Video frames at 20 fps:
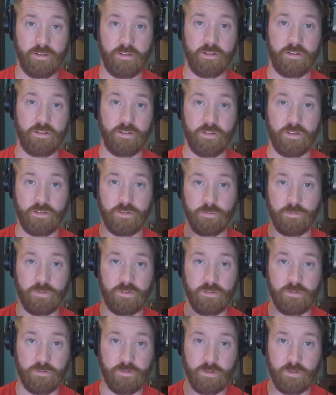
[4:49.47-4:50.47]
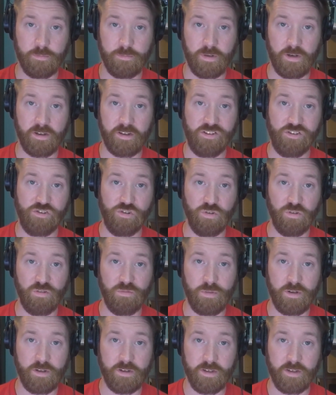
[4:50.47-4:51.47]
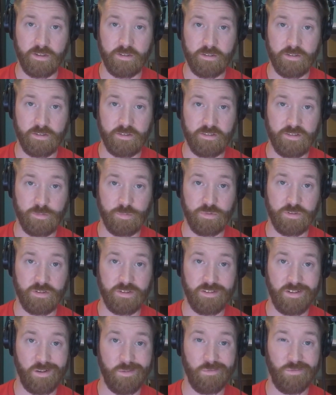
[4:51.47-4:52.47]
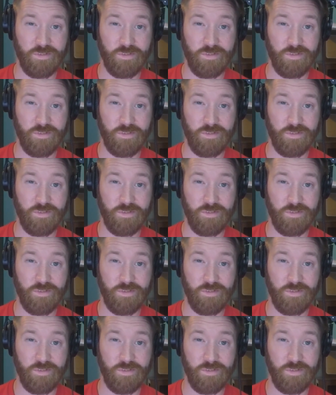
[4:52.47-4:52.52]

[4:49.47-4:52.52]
and you guys want to combine your money and split it up,